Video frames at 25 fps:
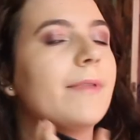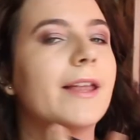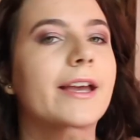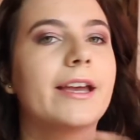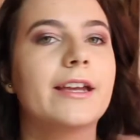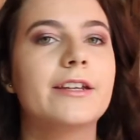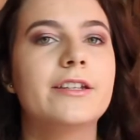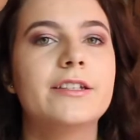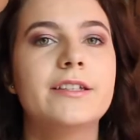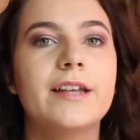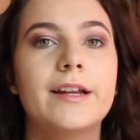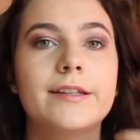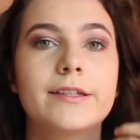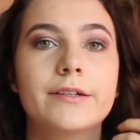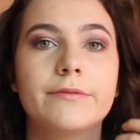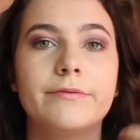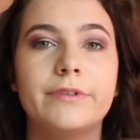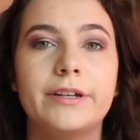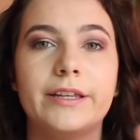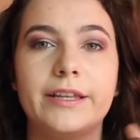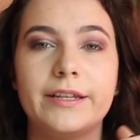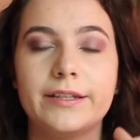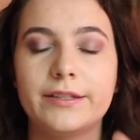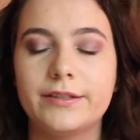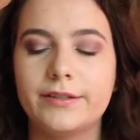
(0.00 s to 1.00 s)
Like it just adds a
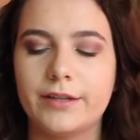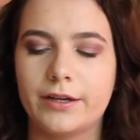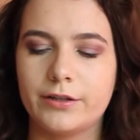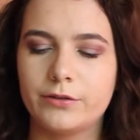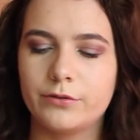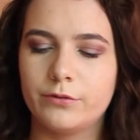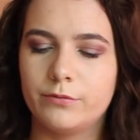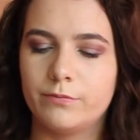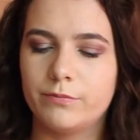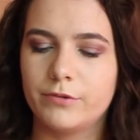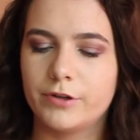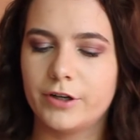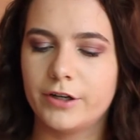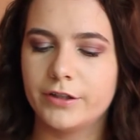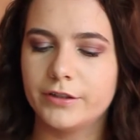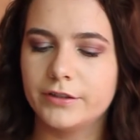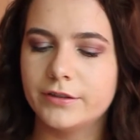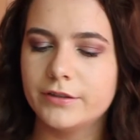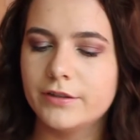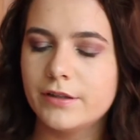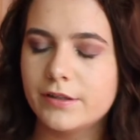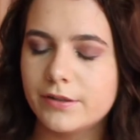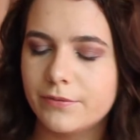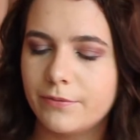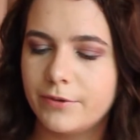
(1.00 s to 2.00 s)
really subtle
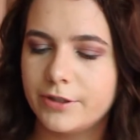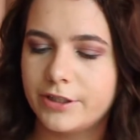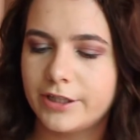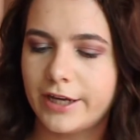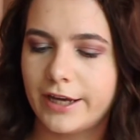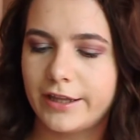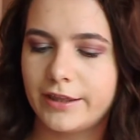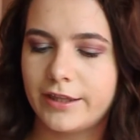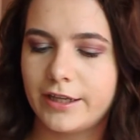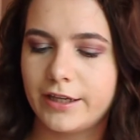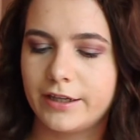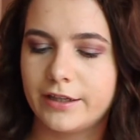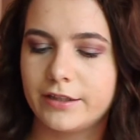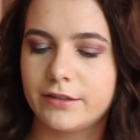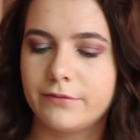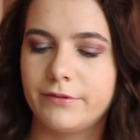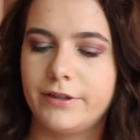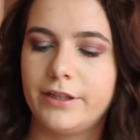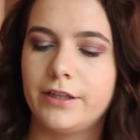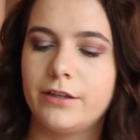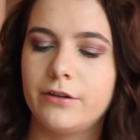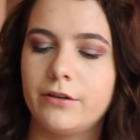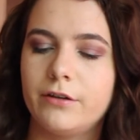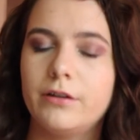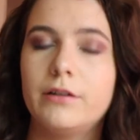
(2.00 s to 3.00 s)
bronze, which I think is
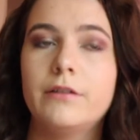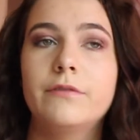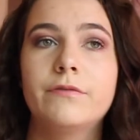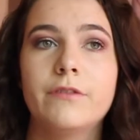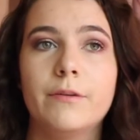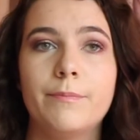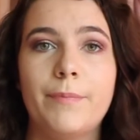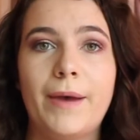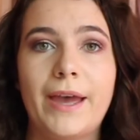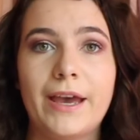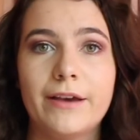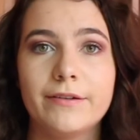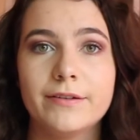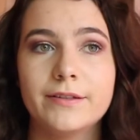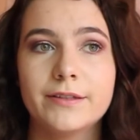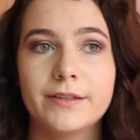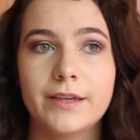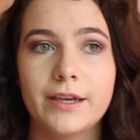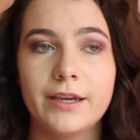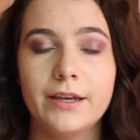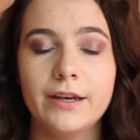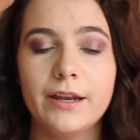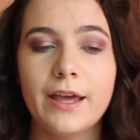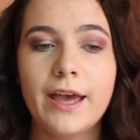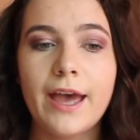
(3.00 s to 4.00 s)
really good for pale
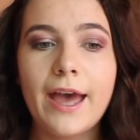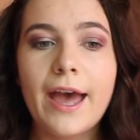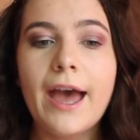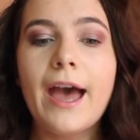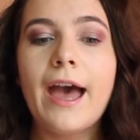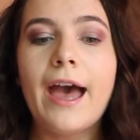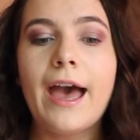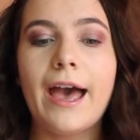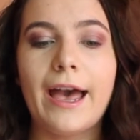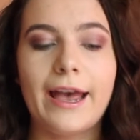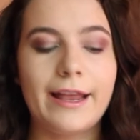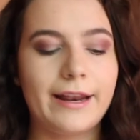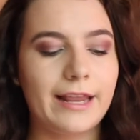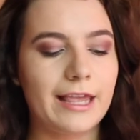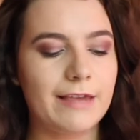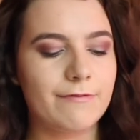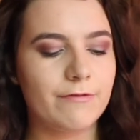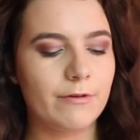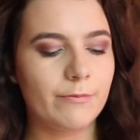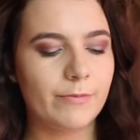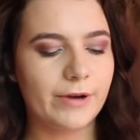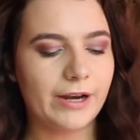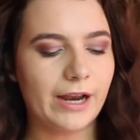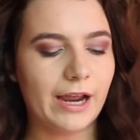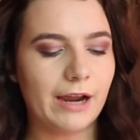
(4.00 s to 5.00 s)
skin. And
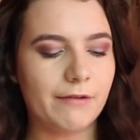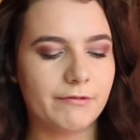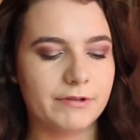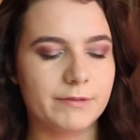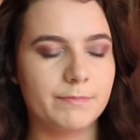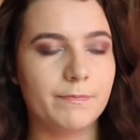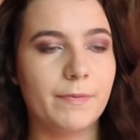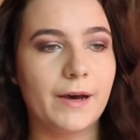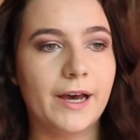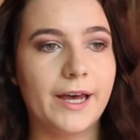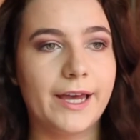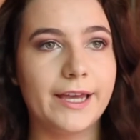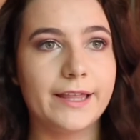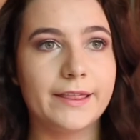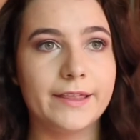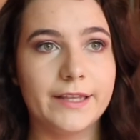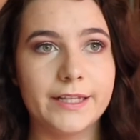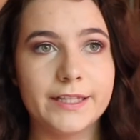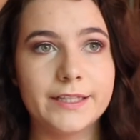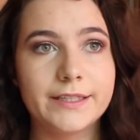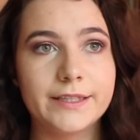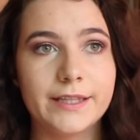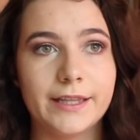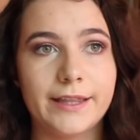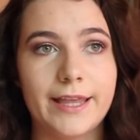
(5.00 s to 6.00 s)
even when I was buying
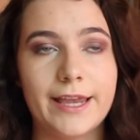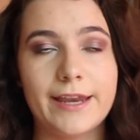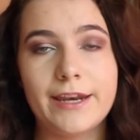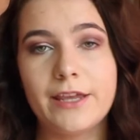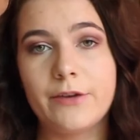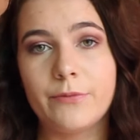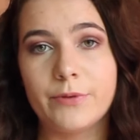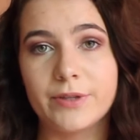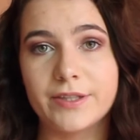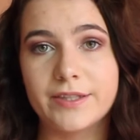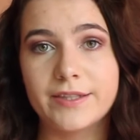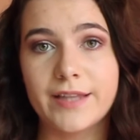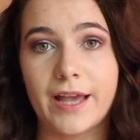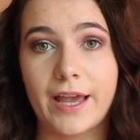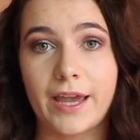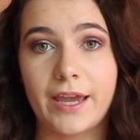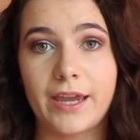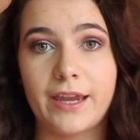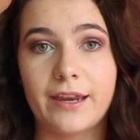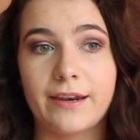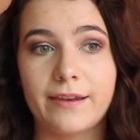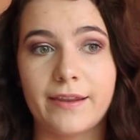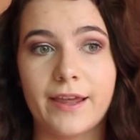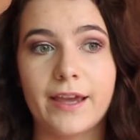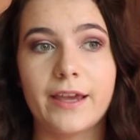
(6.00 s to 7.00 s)
this, the lady was
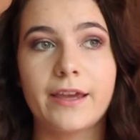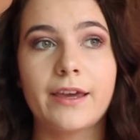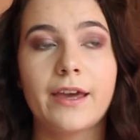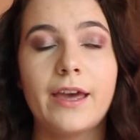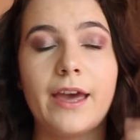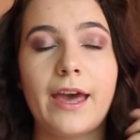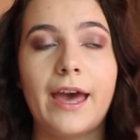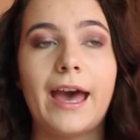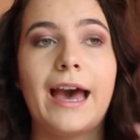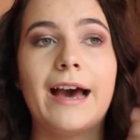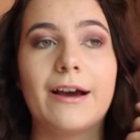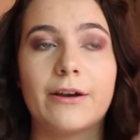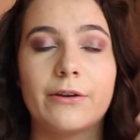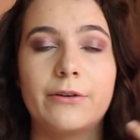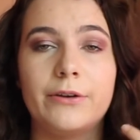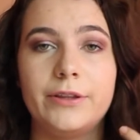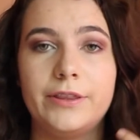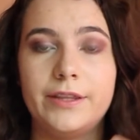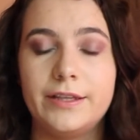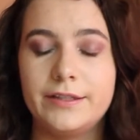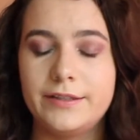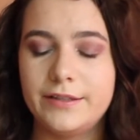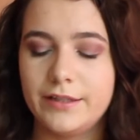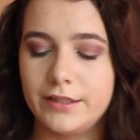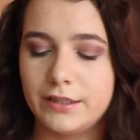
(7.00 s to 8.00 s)
saying like how good
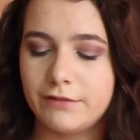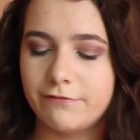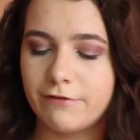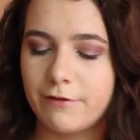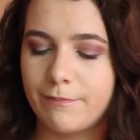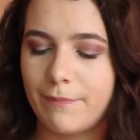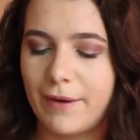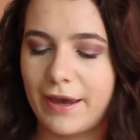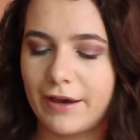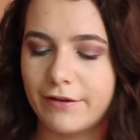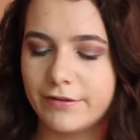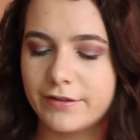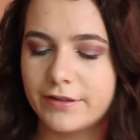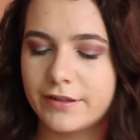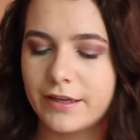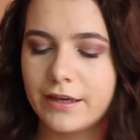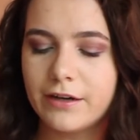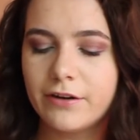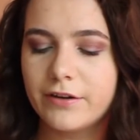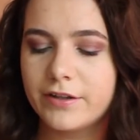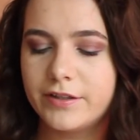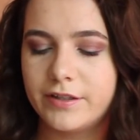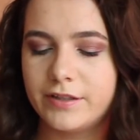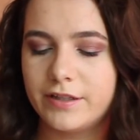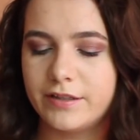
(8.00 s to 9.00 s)
this is for pale skin
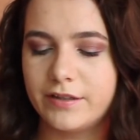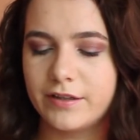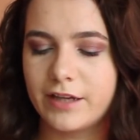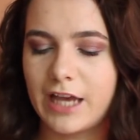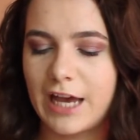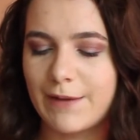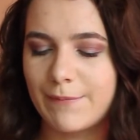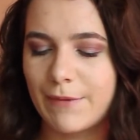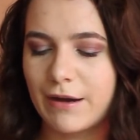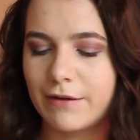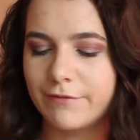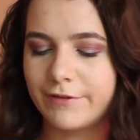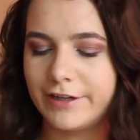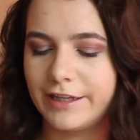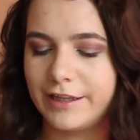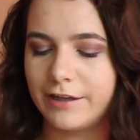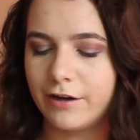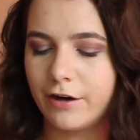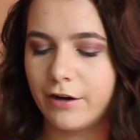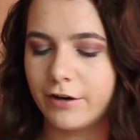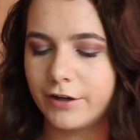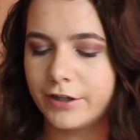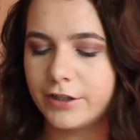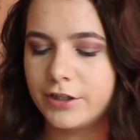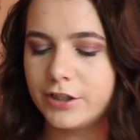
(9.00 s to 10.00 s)
because it doesn't come out really
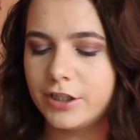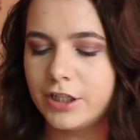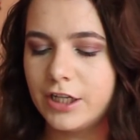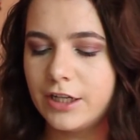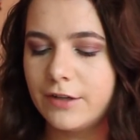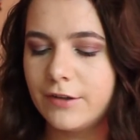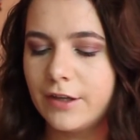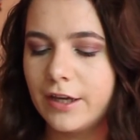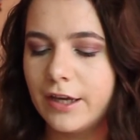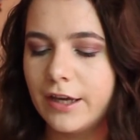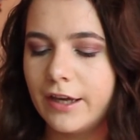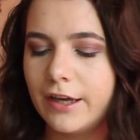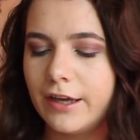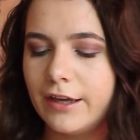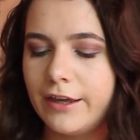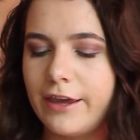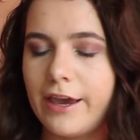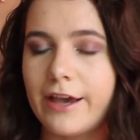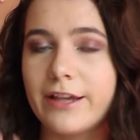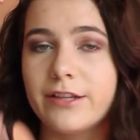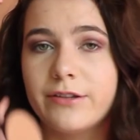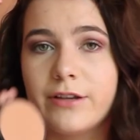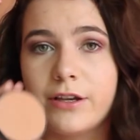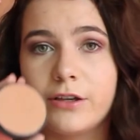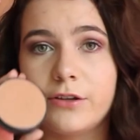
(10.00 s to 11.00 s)
orangey.
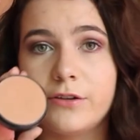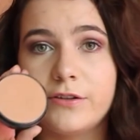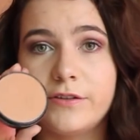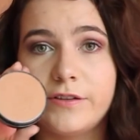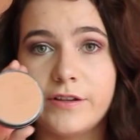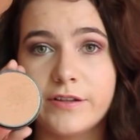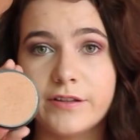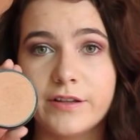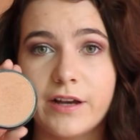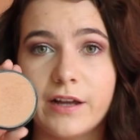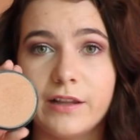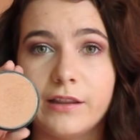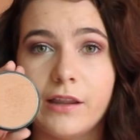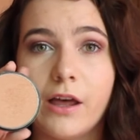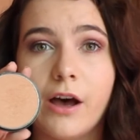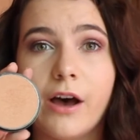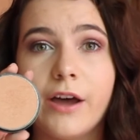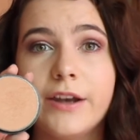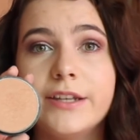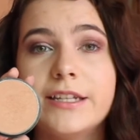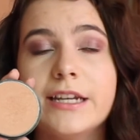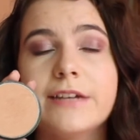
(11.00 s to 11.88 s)
Yes, I use this a lot.